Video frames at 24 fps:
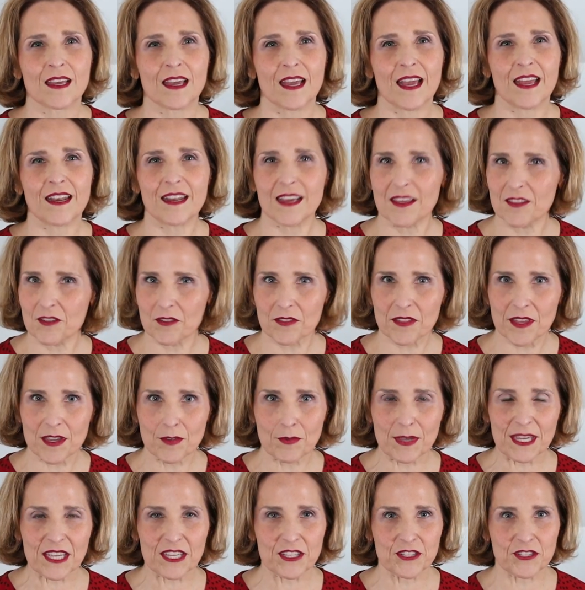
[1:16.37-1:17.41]
Another thing
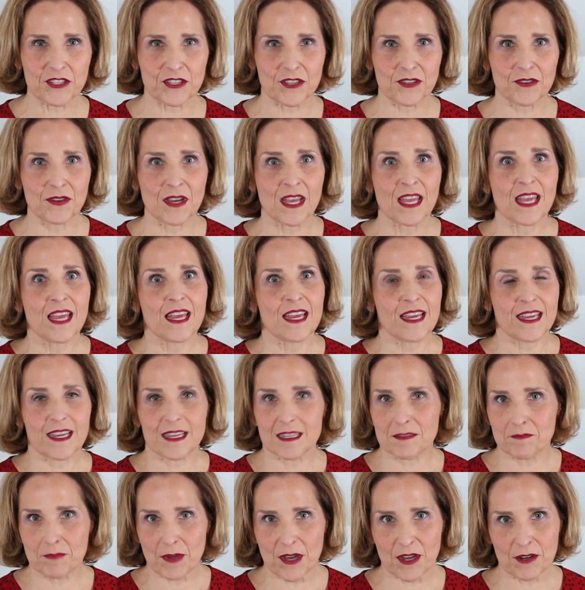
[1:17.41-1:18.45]
we can do
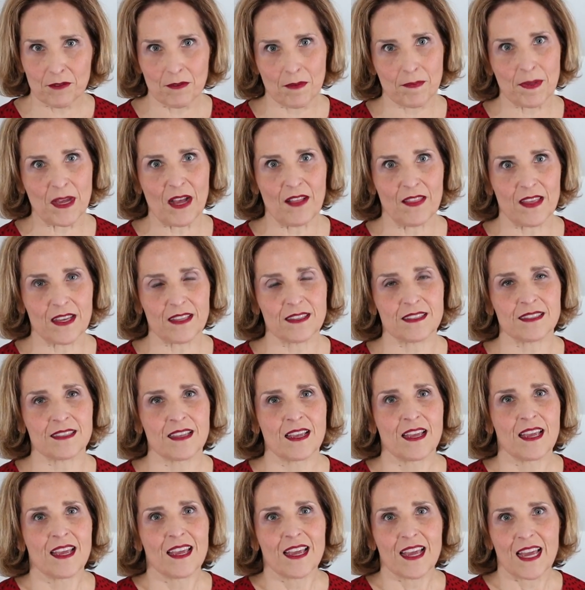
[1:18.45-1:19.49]
is bug repellents.
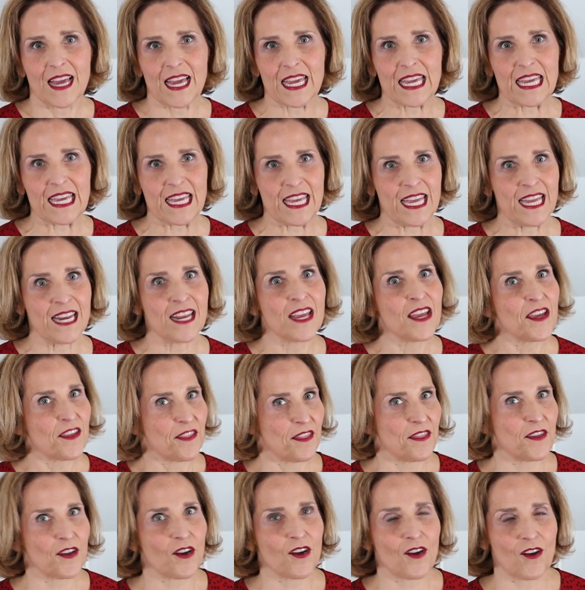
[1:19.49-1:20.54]
Again,
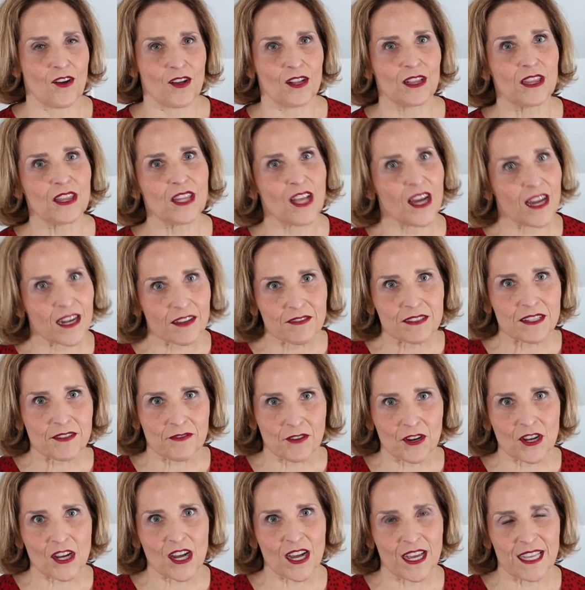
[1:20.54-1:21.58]
there are a lot of
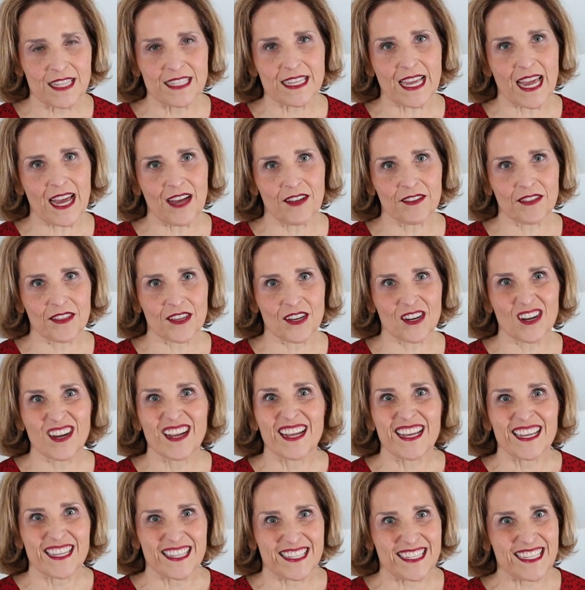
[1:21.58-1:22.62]
different kinds out there.
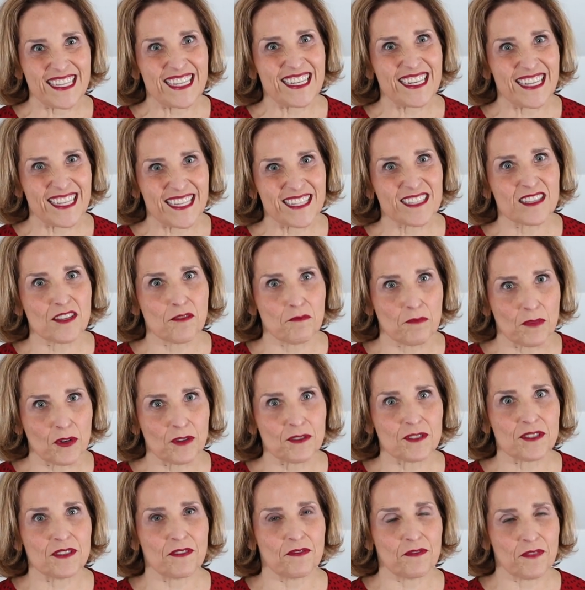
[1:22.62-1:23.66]
DEET is the
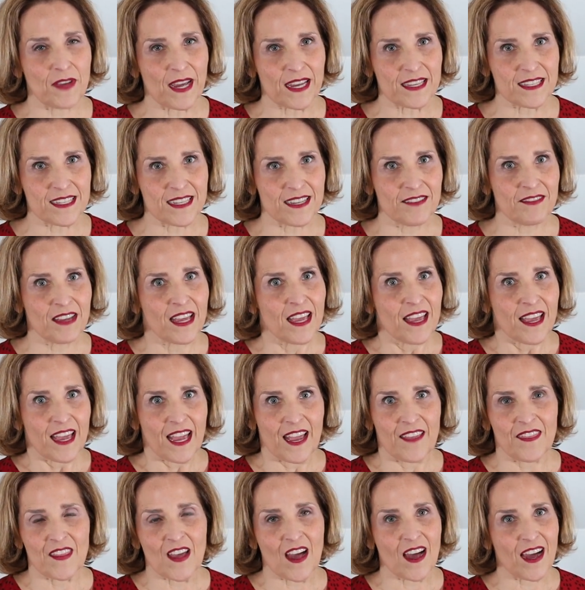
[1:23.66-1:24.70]
most effective,
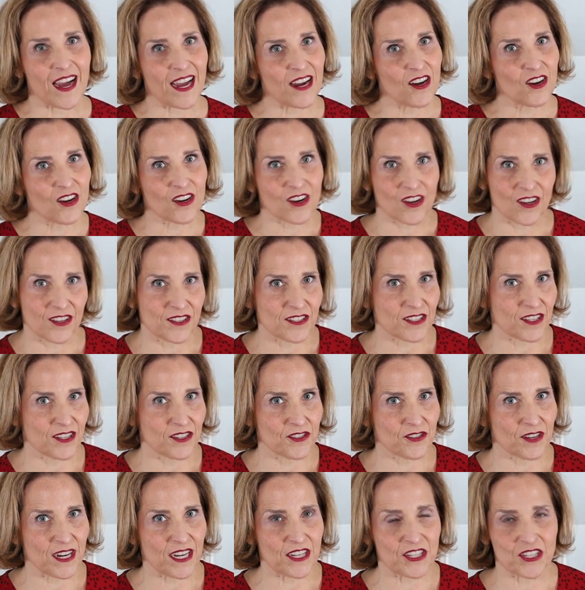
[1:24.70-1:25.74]
and the higher
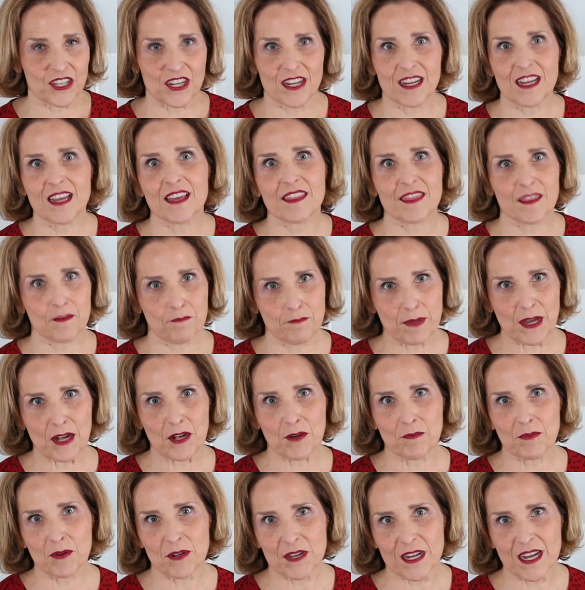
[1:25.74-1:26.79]
concentration, the
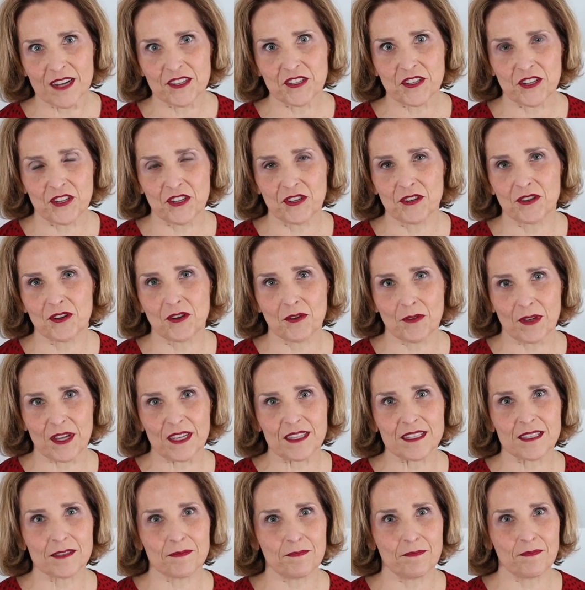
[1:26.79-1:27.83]
better protection you're
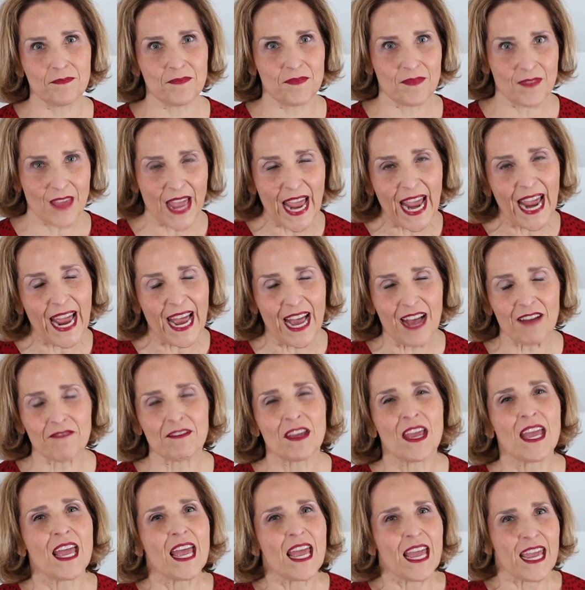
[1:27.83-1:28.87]
going to have.
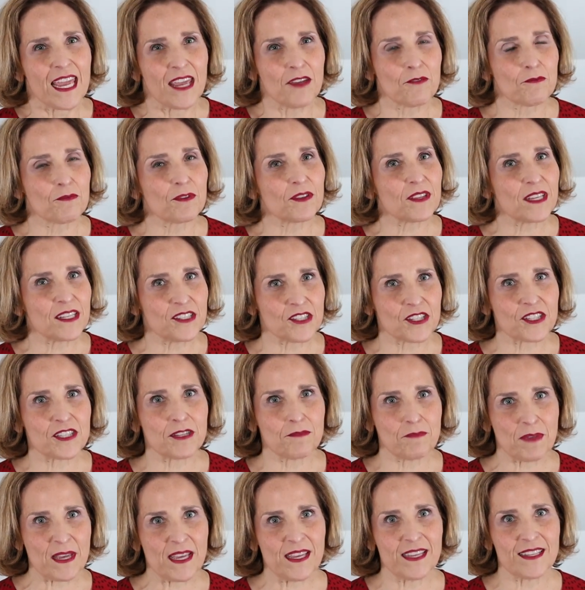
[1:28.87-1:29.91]
It really just
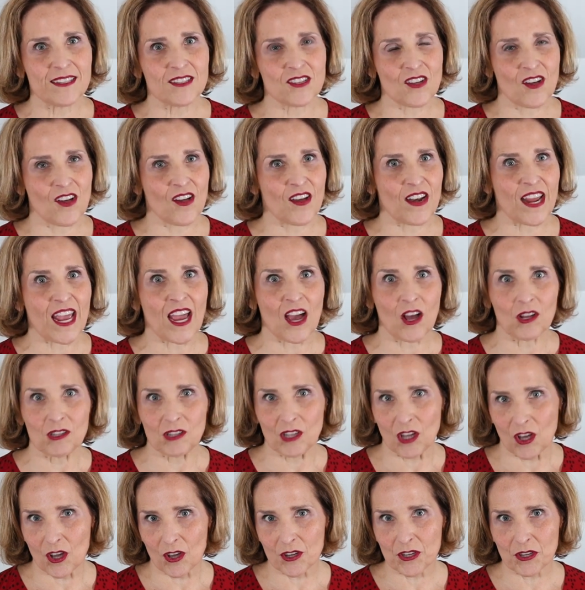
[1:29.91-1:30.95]
depends on how
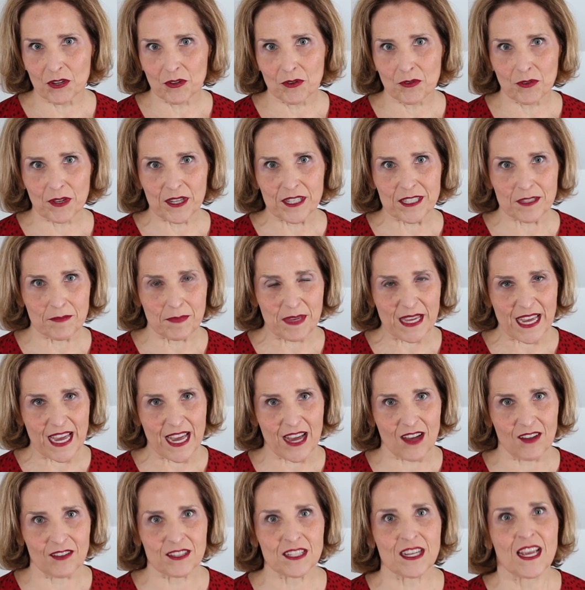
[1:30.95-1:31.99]
long you're going to be
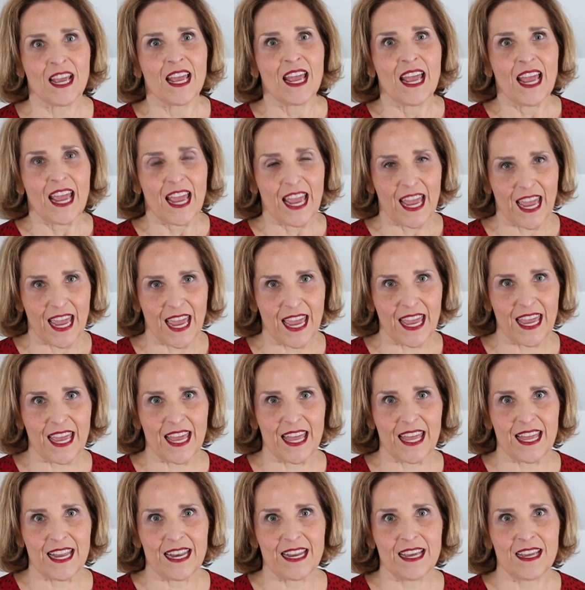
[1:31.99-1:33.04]
out
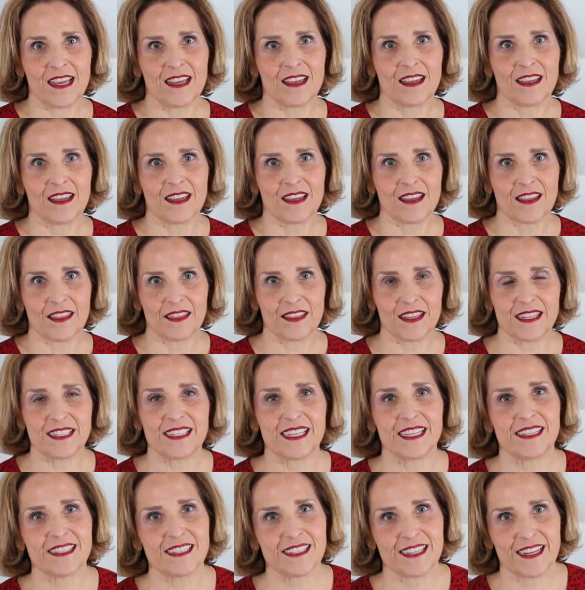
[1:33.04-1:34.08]
and the
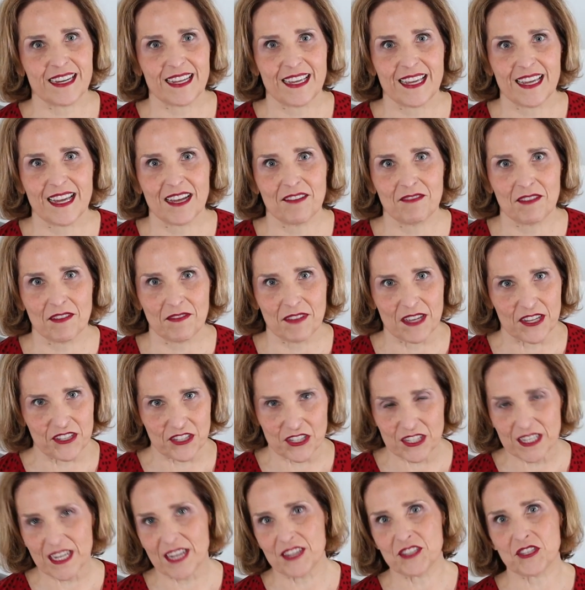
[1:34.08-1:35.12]
density of the
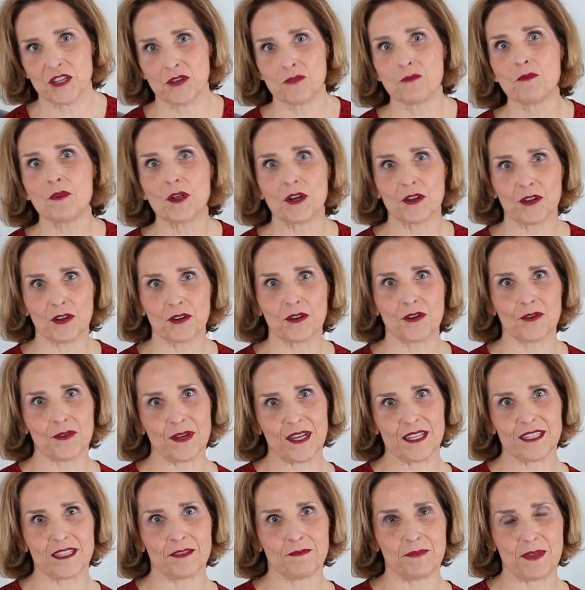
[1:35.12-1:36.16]
vegetation where you're
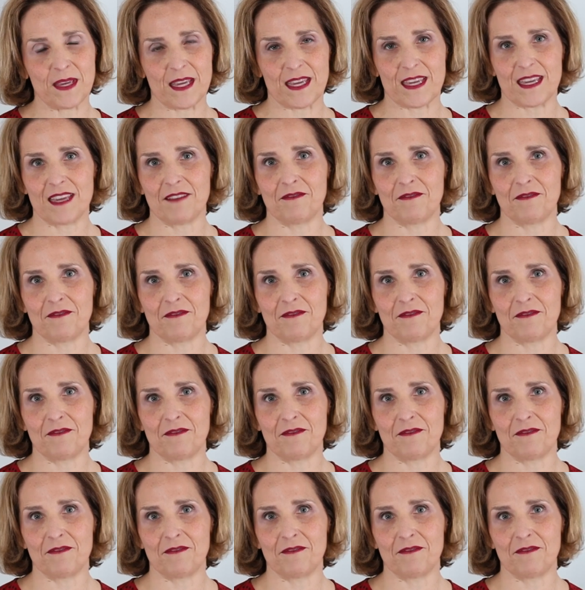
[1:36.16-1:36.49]
going to be.